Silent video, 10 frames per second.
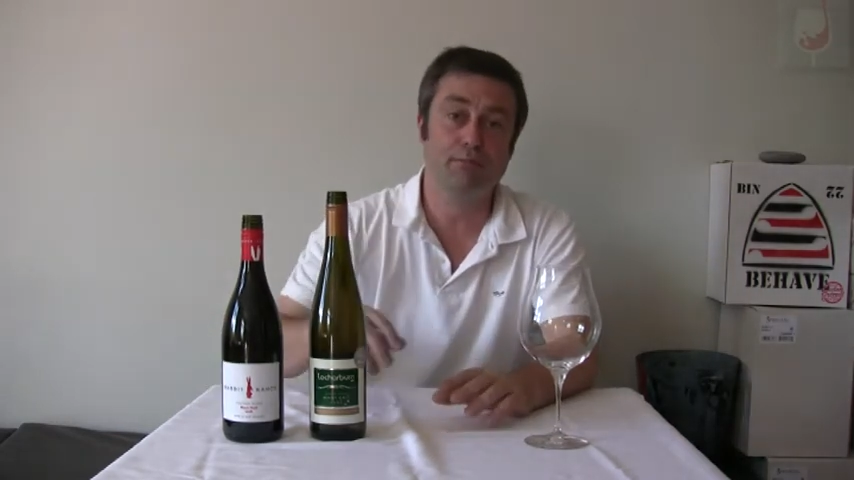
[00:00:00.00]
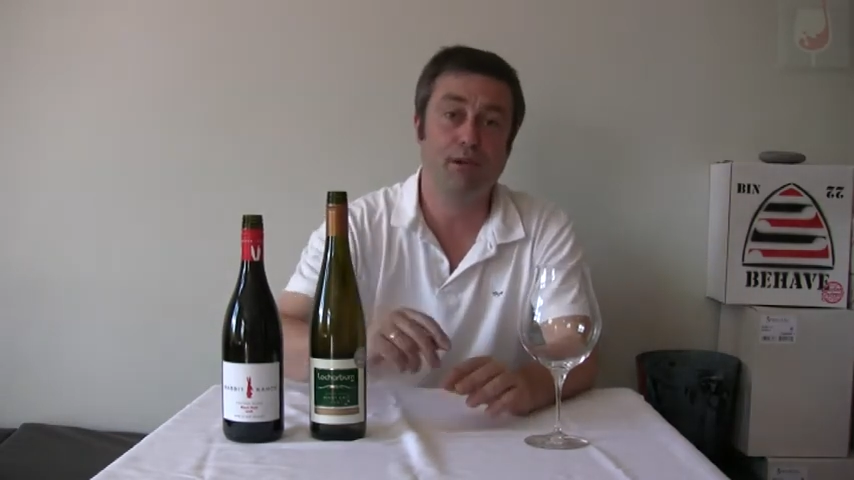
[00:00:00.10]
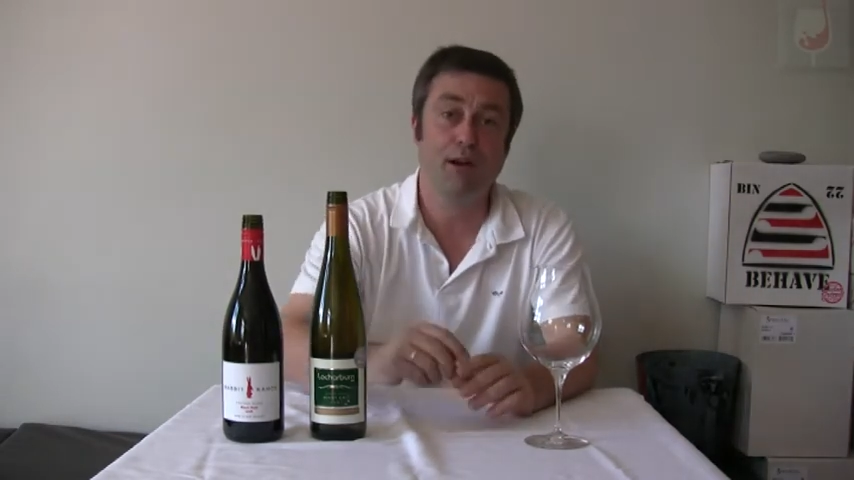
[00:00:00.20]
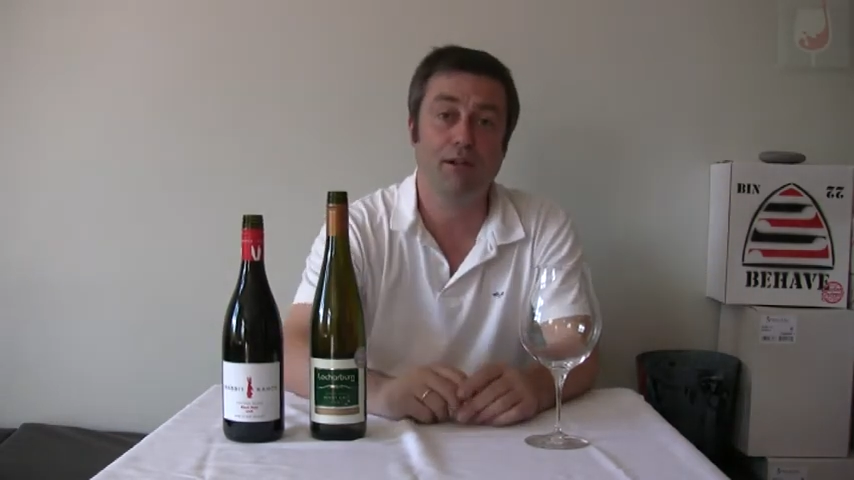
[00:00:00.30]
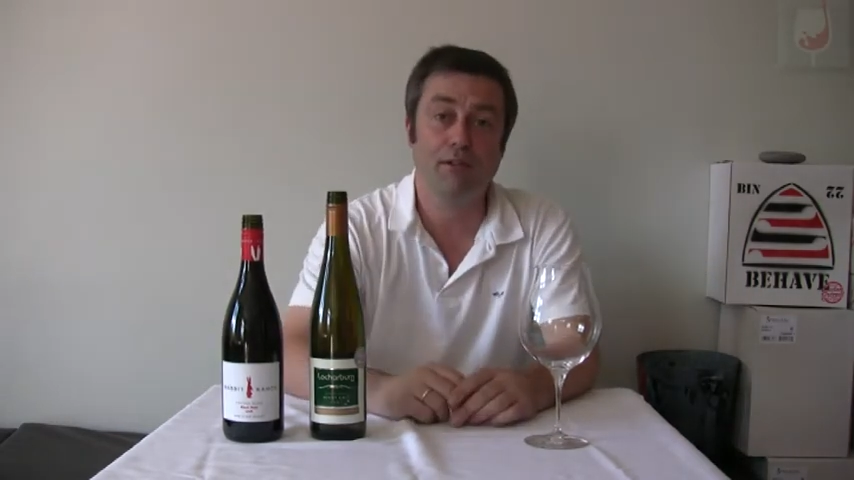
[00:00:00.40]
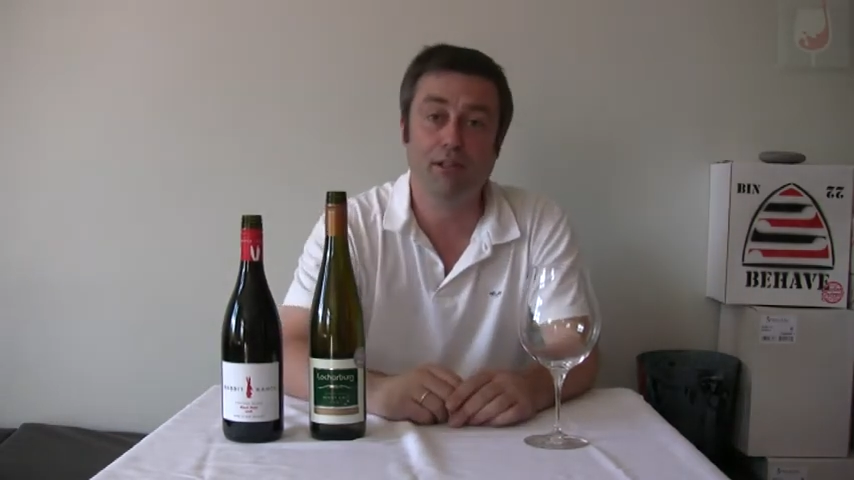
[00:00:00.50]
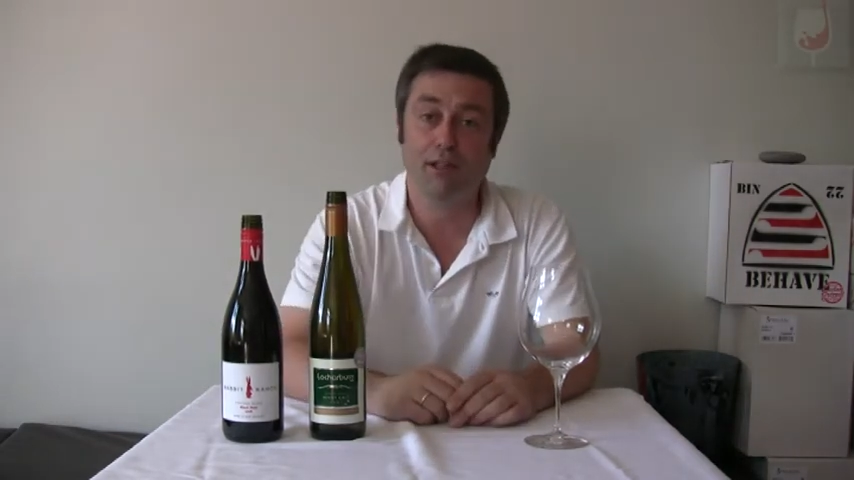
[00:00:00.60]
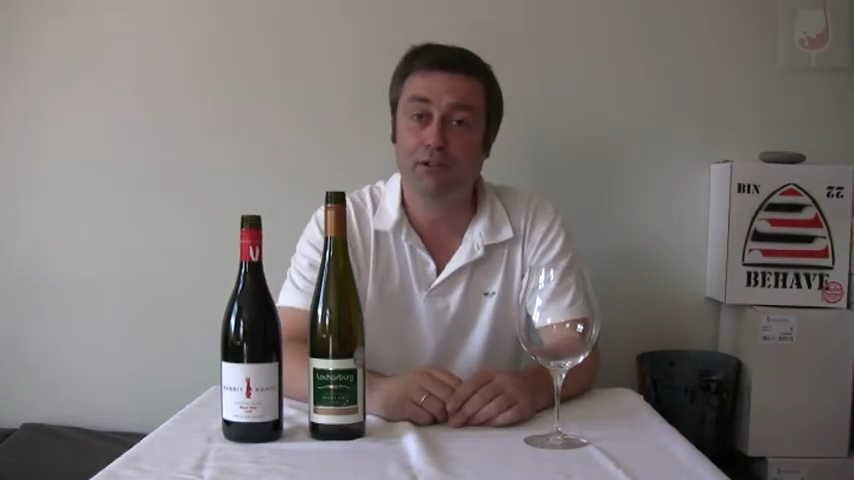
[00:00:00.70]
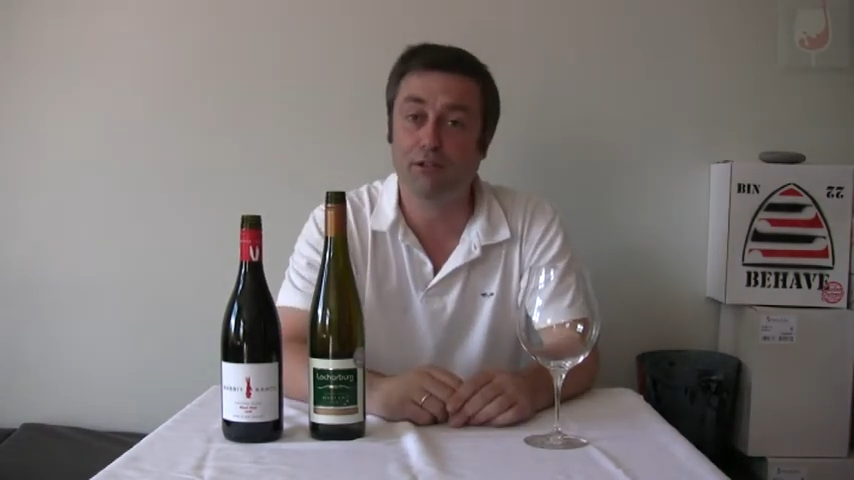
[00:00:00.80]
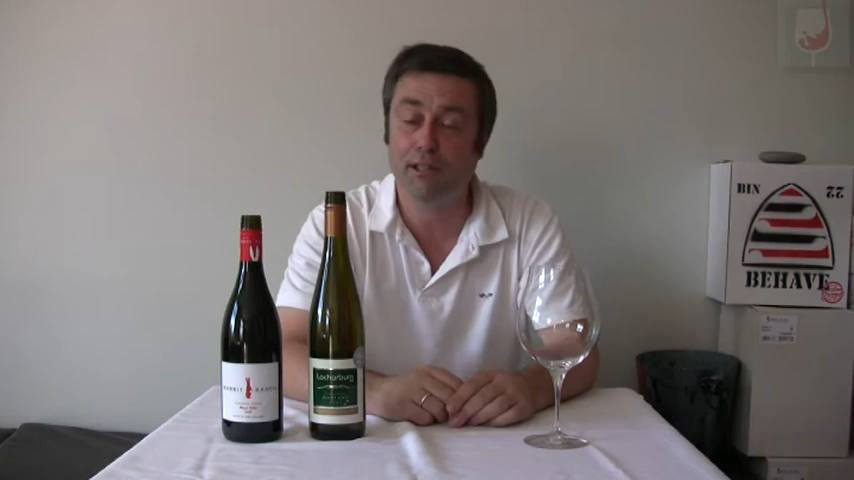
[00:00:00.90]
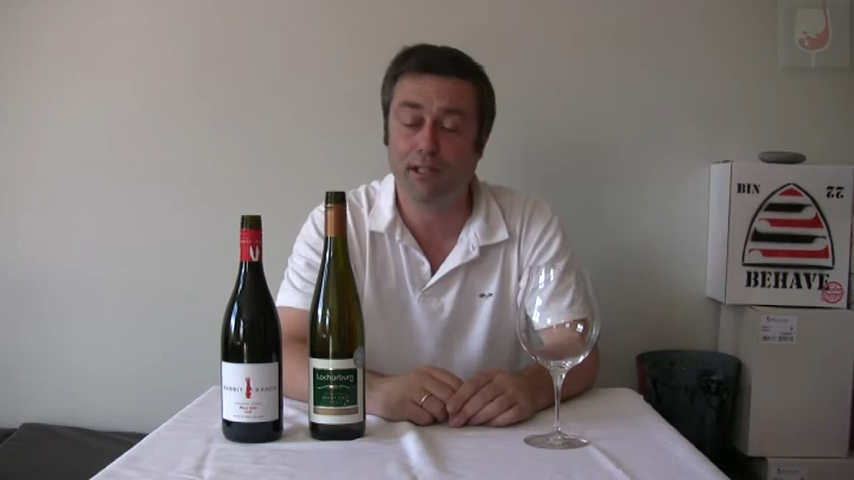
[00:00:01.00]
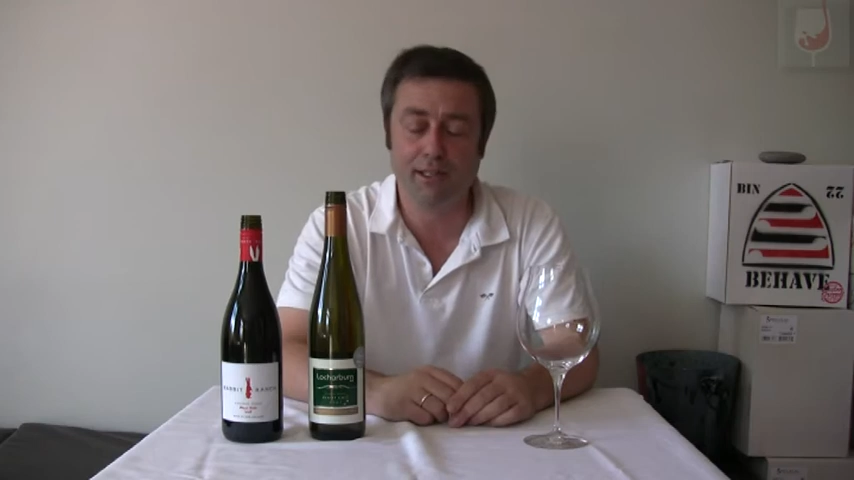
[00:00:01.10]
part of the country.